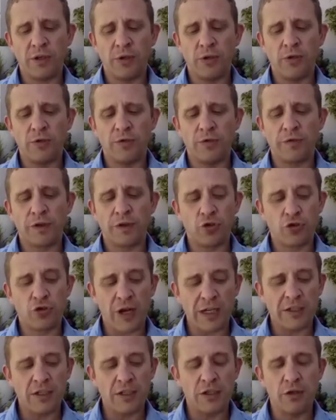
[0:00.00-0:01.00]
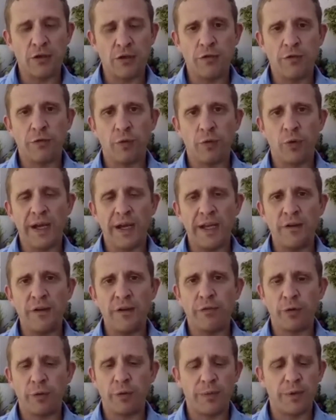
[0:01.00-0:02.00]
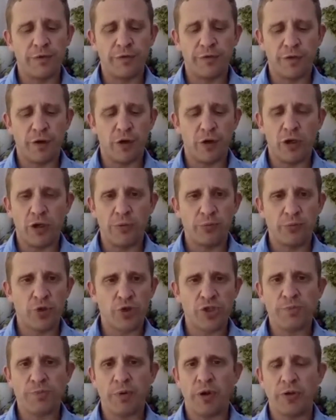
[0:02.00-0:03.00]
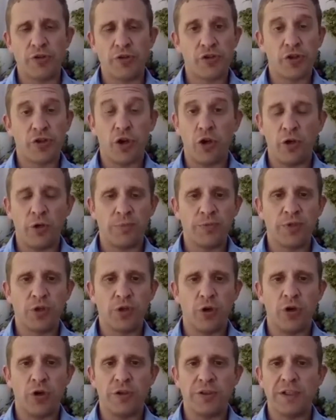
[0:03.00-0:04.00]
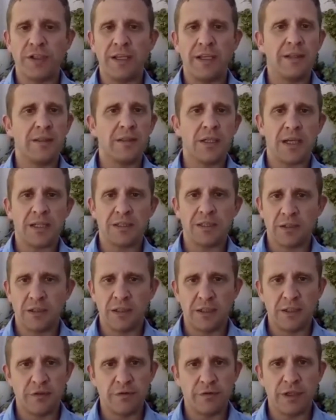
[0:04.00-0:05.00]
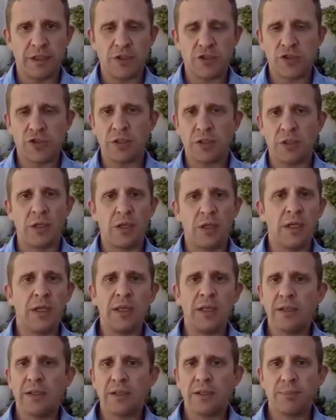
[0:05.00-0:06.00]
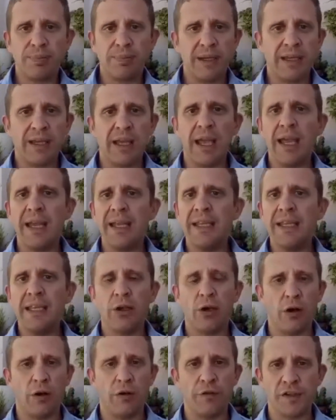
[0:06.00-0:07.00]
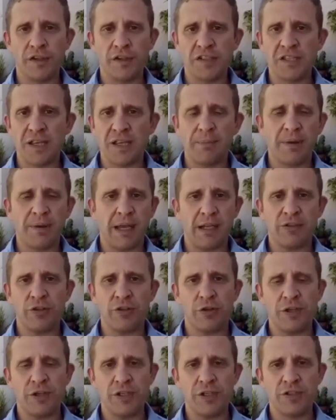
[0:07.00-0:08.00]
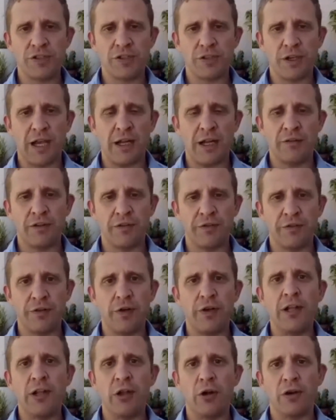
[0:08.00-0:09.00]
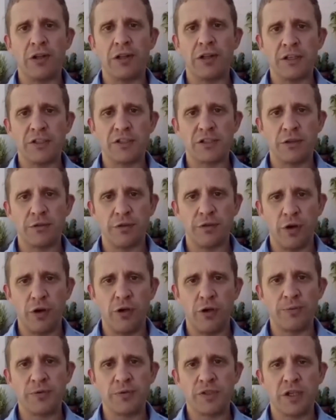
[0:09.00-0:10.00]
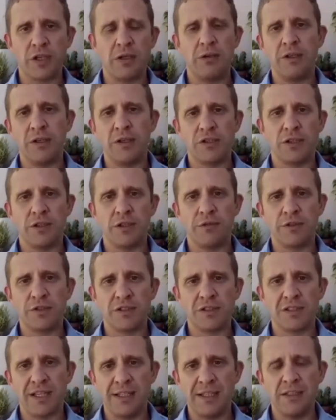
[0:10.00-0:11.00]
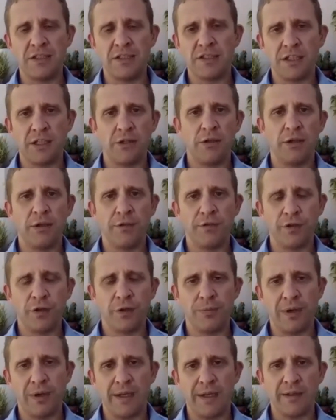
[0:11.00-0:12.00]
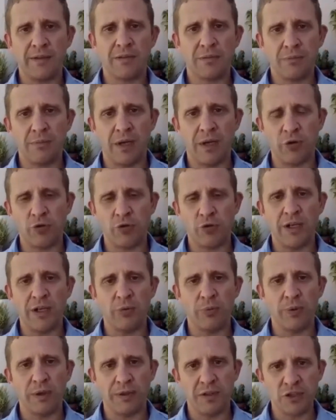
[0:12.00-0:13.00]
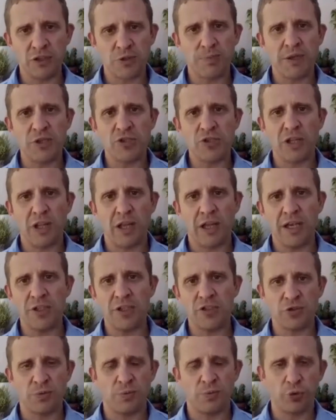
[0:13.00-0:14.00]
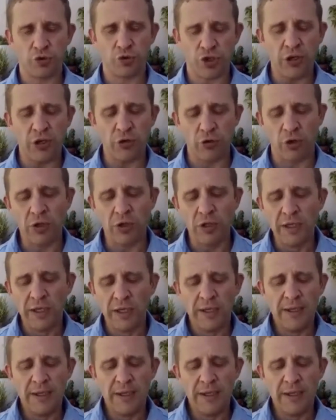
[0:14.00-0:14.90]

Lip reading: who've contracted you for any form of armed response, armed guarding, tactical intervention. Pick any of the subcategories out of the very long list of armed security services any security firm might render, whether it's specialized or more general.